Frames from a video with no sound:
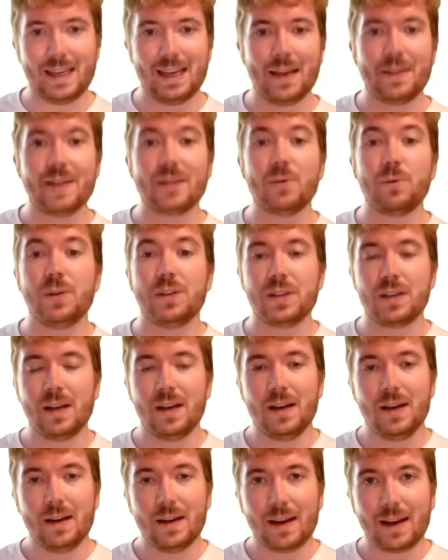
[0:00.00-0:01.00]
this was
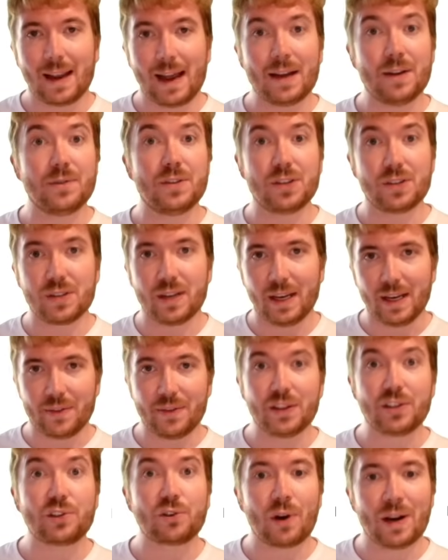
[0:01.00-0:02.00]
kind of just
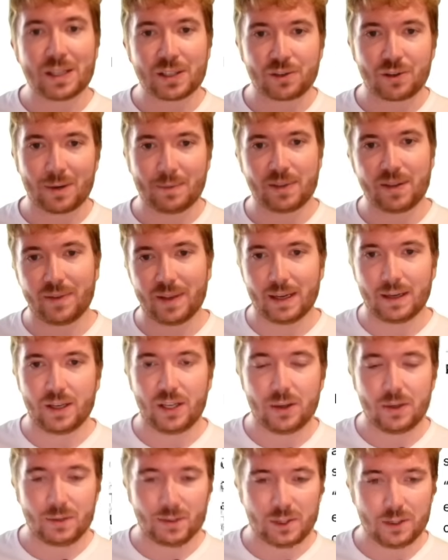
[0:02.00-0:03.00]
the transcript of their
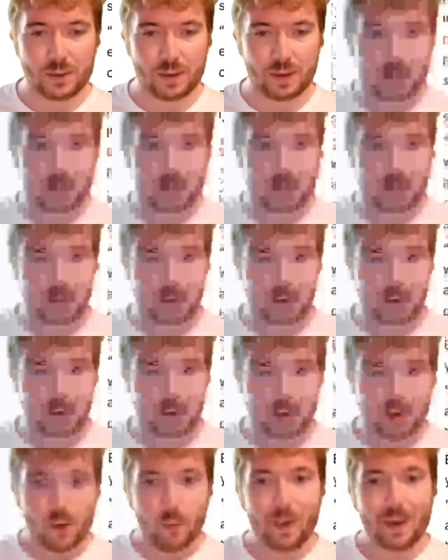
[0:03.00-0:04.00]
Q2 earnings call.
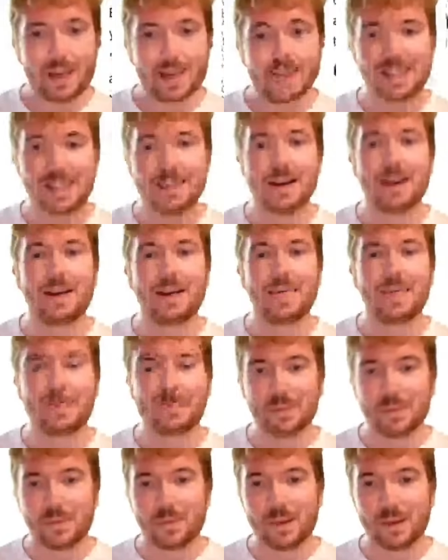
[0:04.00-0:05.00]
We can see that
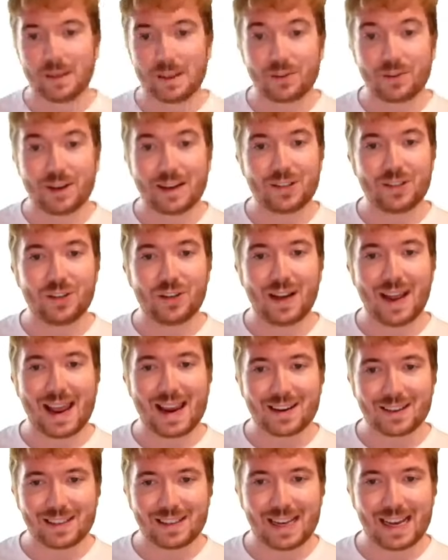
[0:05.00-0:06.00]
strategy
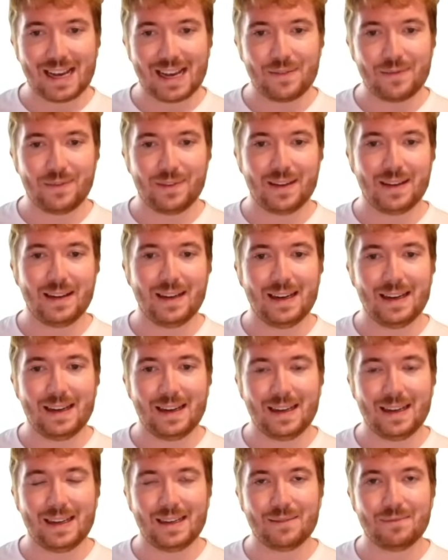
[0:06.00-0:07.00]
actually have
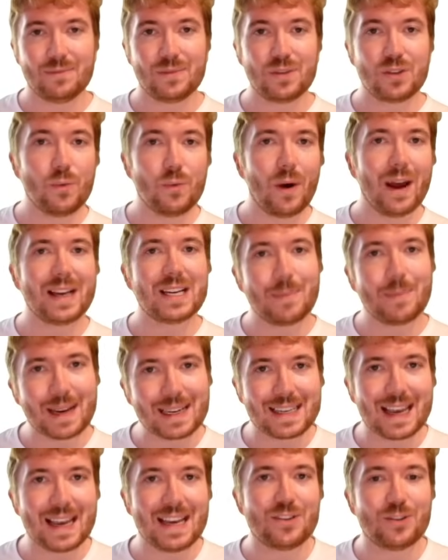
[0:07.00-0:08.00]
somewhat
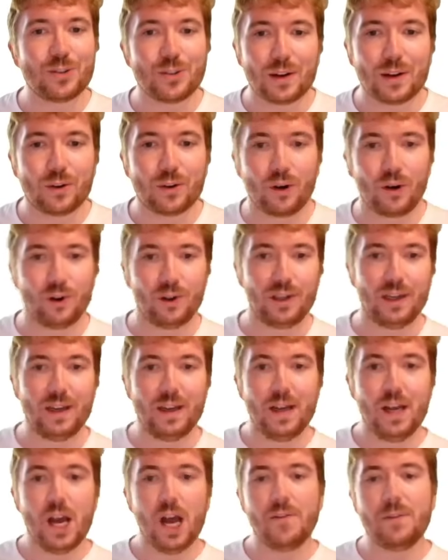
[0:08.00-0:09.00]
expectation, I'll call it,
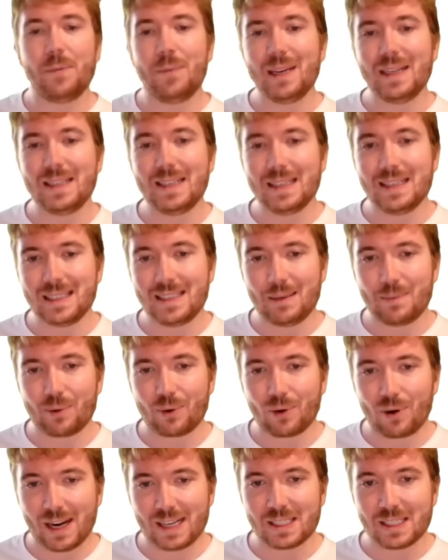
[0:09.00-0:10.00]
of a BTC
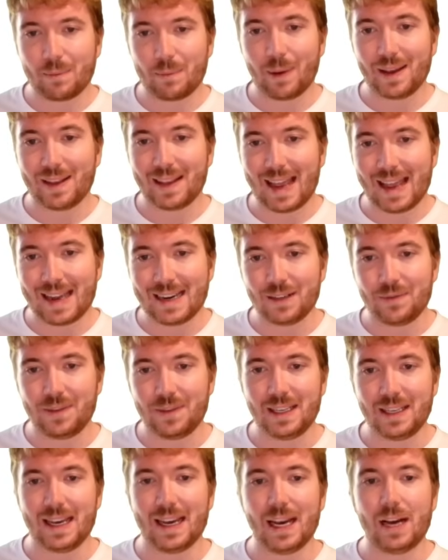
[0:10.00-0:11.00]
price by the end of
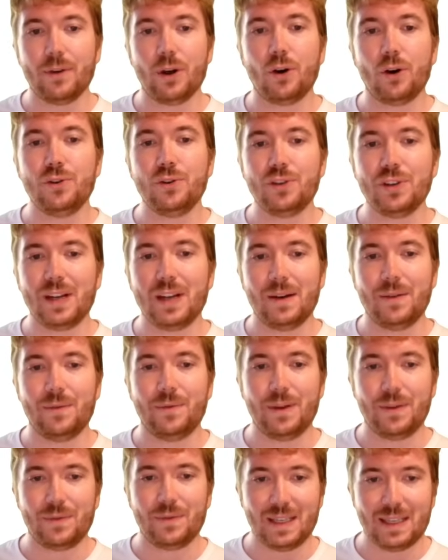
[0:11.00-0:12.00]
the year of
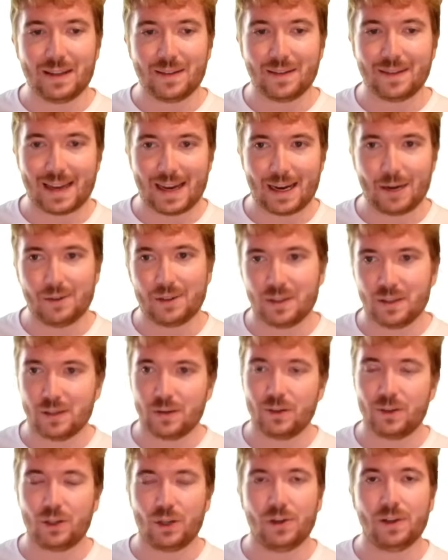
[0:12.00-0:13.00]

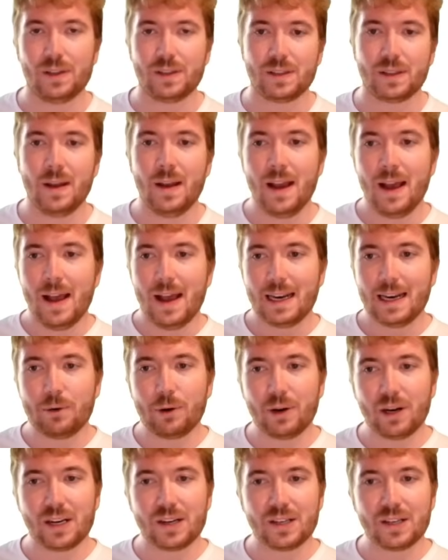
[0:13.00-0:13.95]
$150,000. Now what I can